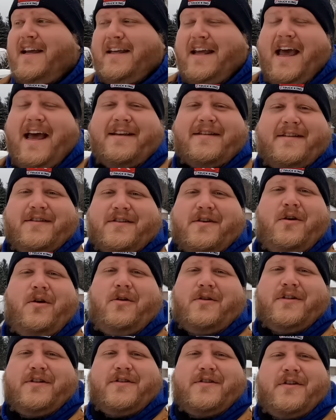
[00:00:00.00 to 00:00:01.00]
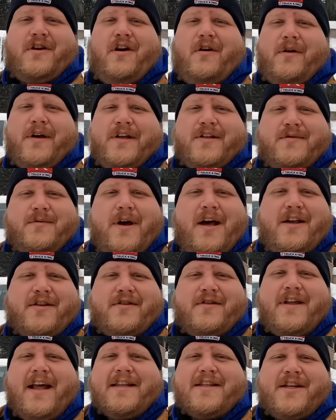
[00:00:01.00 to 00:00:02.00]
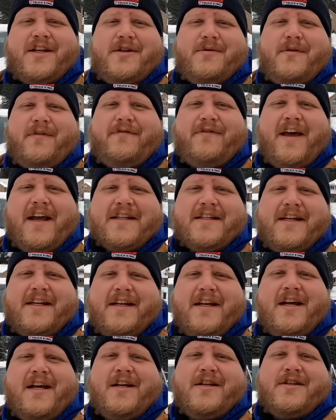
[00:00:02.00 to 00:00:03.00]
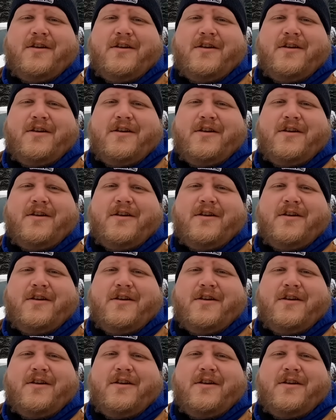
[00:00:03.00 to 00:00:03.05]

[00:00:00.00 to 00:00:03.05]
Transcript: Yes, it's cold and snowy as well, so that's going to affect it,